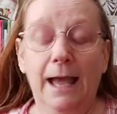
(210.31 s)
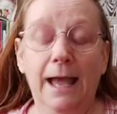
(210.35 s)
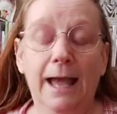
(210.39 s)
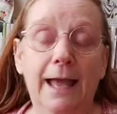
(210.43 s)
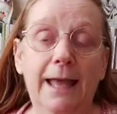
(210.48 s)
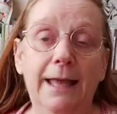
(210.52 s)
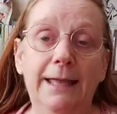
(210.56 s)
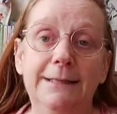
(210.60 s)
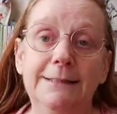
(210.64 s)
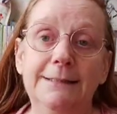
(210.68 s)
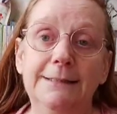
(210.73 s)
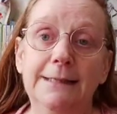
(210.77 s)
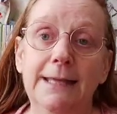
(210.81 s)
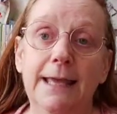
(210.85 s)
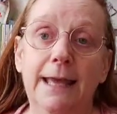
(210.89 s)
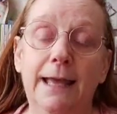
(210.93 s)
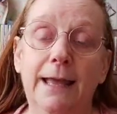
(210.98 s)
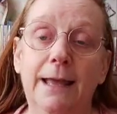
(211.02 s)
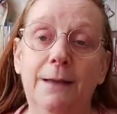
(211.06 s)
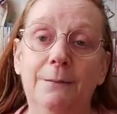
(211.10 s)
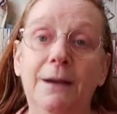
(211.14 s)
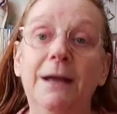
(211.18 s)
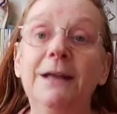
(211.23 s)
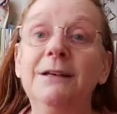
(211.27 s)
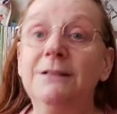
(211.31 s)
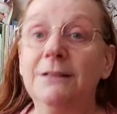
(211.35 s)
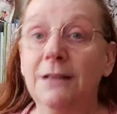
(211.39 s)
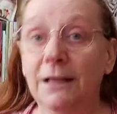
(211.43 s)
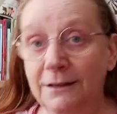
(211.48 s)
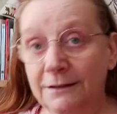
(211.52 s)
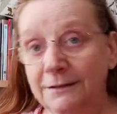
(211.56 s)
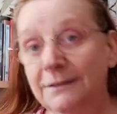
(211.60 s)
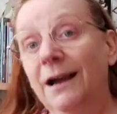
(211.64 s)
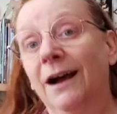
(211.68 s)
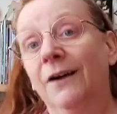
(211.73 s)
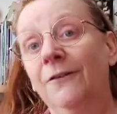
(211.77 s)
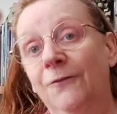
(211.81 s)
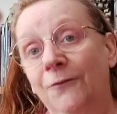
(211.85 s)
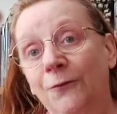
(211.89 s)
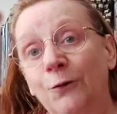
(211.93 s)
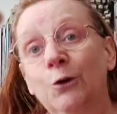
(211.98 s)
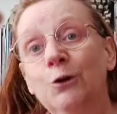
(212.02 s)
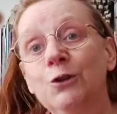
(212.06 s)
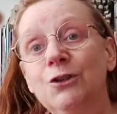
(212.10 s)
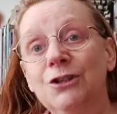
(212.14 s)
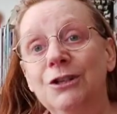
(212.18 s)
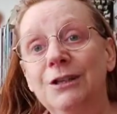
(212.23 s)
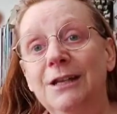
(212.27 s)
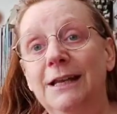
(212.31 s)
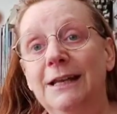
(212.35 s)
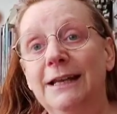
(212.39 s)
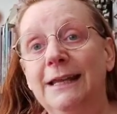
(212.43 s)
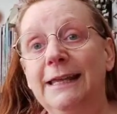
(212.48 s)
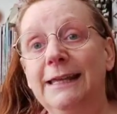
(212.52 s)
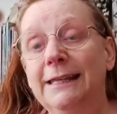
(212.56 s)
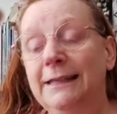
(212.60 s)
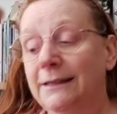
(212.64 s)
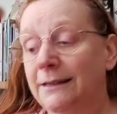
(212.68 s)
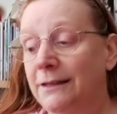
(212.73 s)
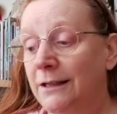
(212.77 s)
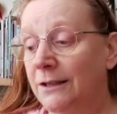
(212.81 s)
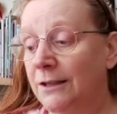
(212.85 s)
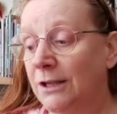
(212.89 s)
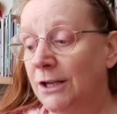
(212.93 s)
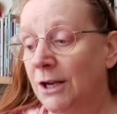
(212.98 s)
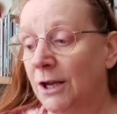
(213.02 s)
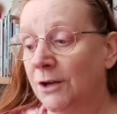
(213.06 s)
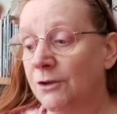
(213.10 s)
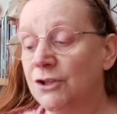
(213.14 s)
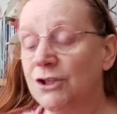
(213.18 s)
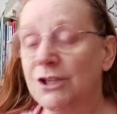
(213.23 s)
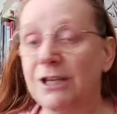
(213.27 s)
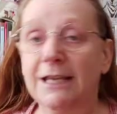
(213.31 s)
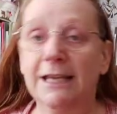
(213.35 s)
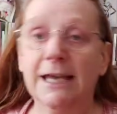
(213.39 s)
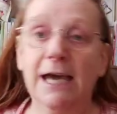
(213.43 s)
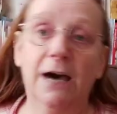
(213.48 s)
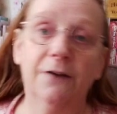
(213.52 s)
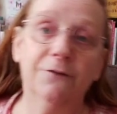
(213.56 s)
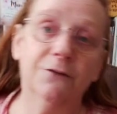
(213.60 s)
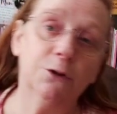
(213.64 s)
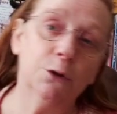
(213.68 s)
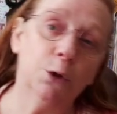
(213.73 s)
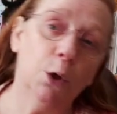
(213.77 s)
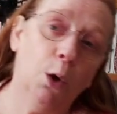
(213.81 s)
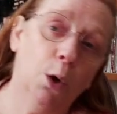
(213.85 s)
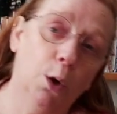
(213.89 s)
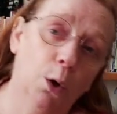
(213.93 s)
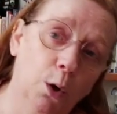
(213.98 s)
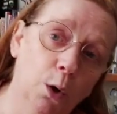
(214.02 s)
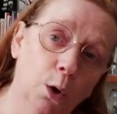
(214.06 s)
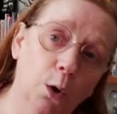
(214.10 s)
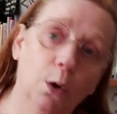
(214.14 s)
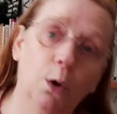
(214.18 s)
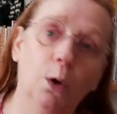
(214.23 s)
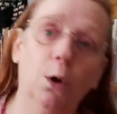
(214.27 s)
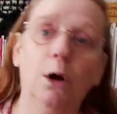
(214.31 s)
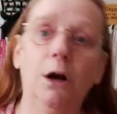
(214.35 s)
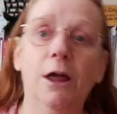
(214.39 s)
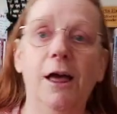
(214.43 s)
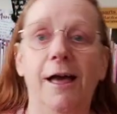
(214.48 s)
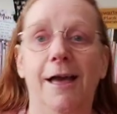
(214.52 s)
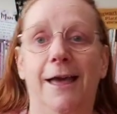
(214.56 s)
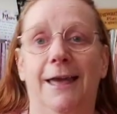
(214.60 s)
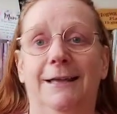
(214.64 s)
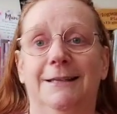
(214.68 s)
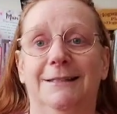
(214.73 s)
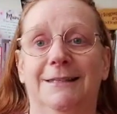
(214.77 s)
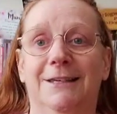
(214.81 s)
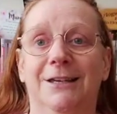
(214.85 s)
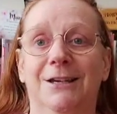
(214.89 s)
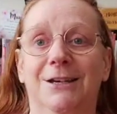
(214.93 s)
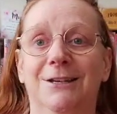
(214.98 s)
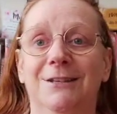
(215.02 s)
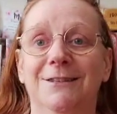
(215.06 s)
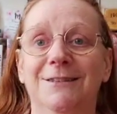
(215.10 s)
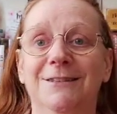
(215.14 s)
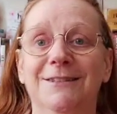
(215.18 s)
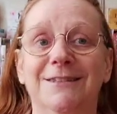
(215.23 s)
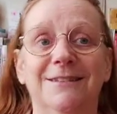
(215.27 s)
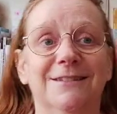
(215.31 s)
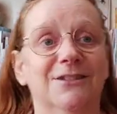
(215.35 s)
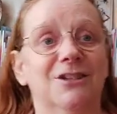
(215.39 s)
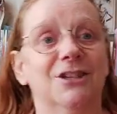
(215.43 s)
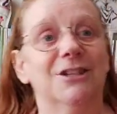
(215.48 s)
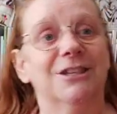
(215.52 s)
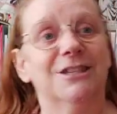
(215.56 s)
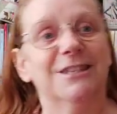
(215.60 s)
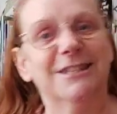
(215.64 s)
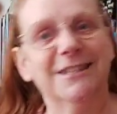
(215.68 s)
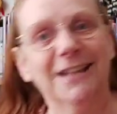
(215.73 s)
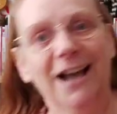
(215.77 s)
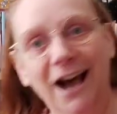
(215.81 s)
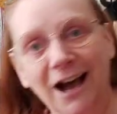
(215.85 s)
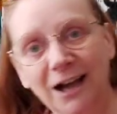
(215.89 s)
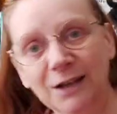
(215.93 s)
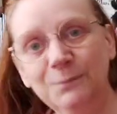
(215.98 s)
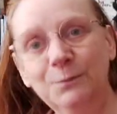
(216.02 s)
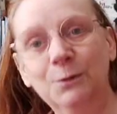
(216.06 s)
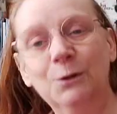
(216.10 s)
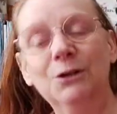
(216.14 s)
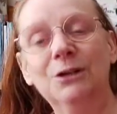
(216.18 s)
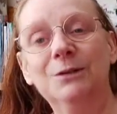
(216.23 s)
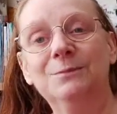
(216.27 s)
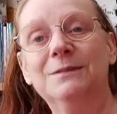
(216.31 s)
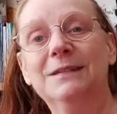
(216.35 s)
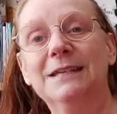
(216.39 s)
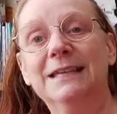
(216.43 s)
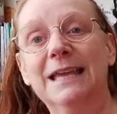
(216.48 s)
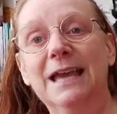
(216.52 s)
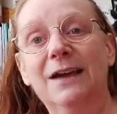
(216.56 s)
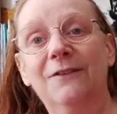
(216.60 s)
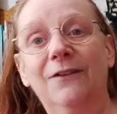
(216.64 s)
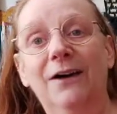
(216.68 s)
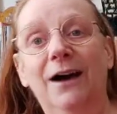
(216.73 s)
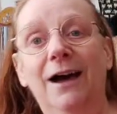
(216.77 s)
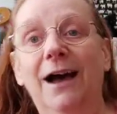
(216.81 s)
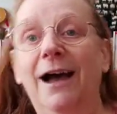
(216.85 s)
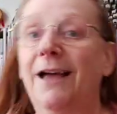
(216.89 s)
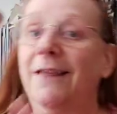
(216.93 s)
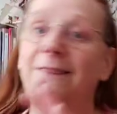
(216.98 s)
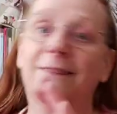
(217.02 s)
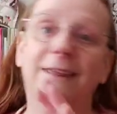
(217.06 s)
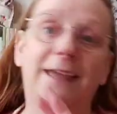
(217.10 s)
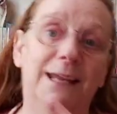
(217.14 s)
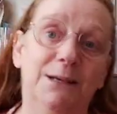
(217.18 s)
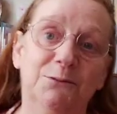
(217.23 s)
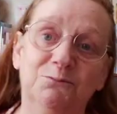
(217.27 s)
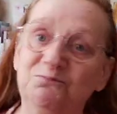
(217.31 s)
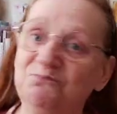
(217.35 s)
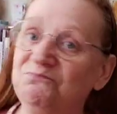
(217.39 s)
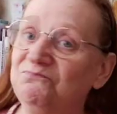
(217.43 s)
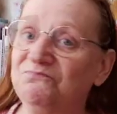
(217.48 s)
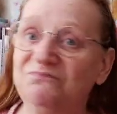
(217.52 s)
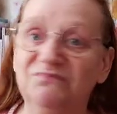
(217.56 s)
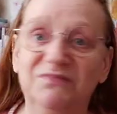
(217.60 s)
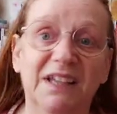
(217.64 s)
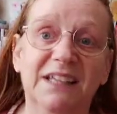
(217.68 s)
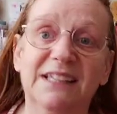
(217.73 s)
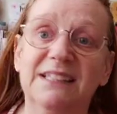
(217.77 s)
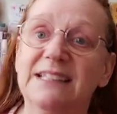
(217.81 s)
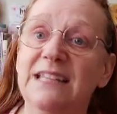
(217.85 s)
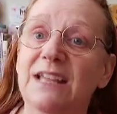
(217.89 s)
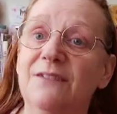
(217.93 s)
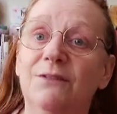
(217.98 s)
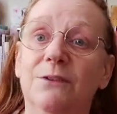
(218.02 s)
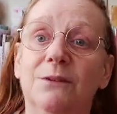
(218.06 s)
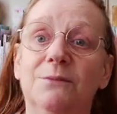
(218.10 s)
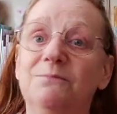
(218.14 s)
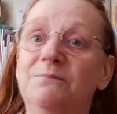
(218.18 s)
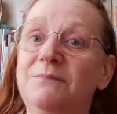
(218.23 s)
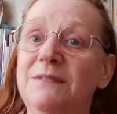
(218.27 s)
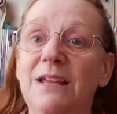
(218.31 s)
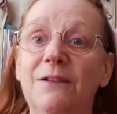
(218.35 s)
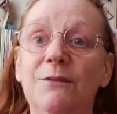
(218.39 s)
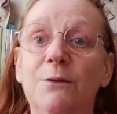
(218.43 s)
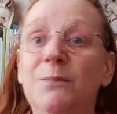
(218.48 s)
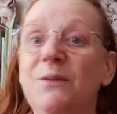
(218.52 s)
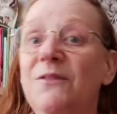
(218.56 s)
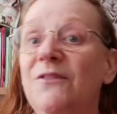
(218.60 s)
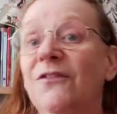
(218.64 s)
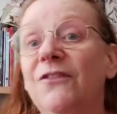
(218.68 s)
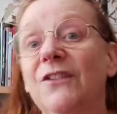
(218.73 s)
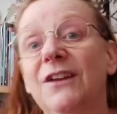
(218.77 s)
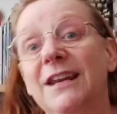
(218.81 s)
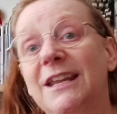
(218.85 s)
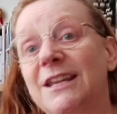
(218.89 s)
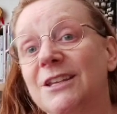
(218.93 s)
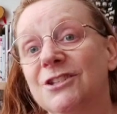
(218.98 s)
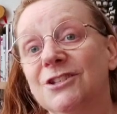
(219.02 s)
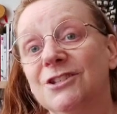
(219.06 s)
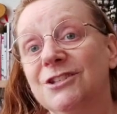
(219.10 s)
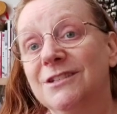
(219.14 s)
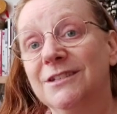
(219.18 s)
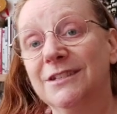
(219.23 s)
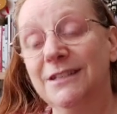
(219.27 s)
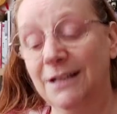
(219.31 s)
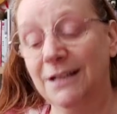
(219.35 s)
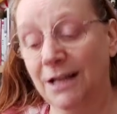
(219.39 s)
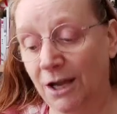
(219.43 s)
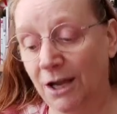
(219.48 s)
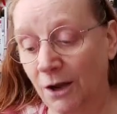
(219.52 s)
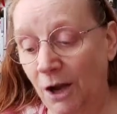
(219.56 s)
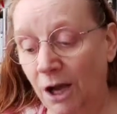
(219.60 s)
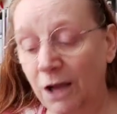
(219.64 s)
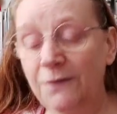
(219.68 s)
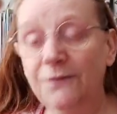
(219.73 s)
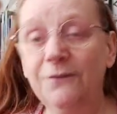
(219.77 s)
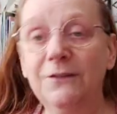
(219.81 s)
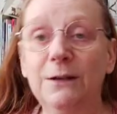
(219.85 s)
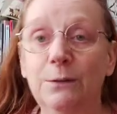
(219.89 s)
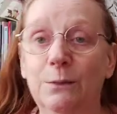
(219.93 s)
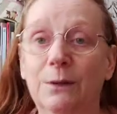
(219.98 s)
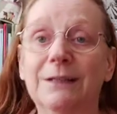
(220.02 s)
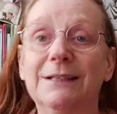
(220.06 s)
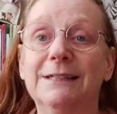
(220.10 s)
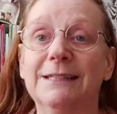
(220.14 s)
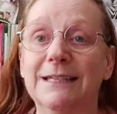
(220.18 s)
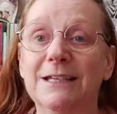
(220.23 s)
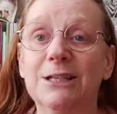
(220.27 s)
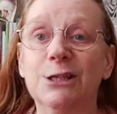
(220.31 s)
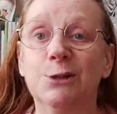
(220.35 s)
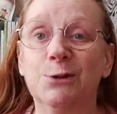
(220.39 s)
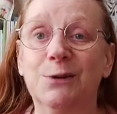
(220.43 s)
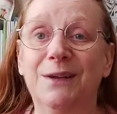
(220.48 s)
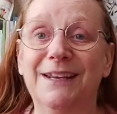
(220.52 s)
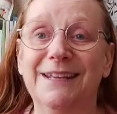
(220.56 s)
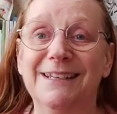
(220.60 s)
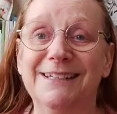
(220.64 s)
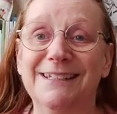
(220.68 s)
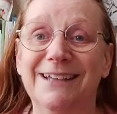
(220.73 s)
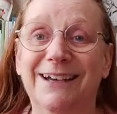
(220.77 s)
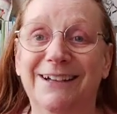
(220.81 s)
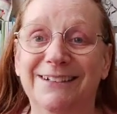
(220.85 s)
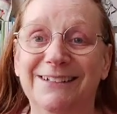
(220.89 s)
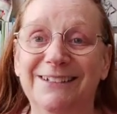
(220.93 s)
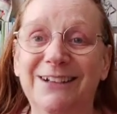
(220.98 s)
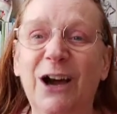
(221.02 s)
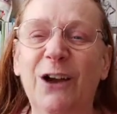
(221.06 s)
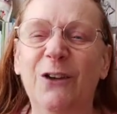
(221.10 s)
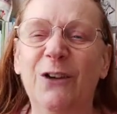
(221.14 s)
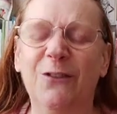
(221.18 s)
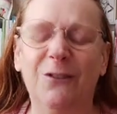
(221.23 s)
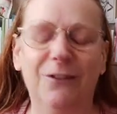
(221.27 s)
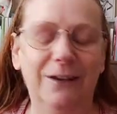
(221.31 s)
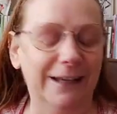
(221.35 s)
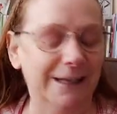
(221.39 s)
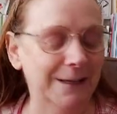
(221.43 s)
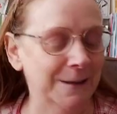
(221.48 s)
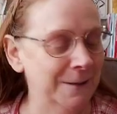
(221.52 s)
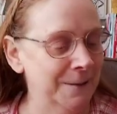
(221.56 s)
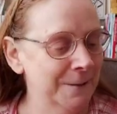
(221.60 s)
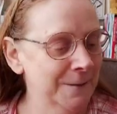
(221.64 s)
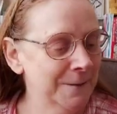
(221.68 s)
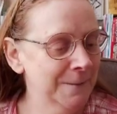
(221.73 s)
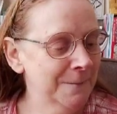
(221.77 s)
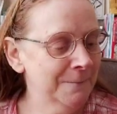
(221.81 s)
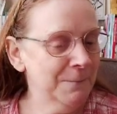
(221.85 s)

And unfortunately, you know, she covered all her hexagons, she started putting them together, and then it's never been finished. You know, hopefully one day she'll get it done, hopefully.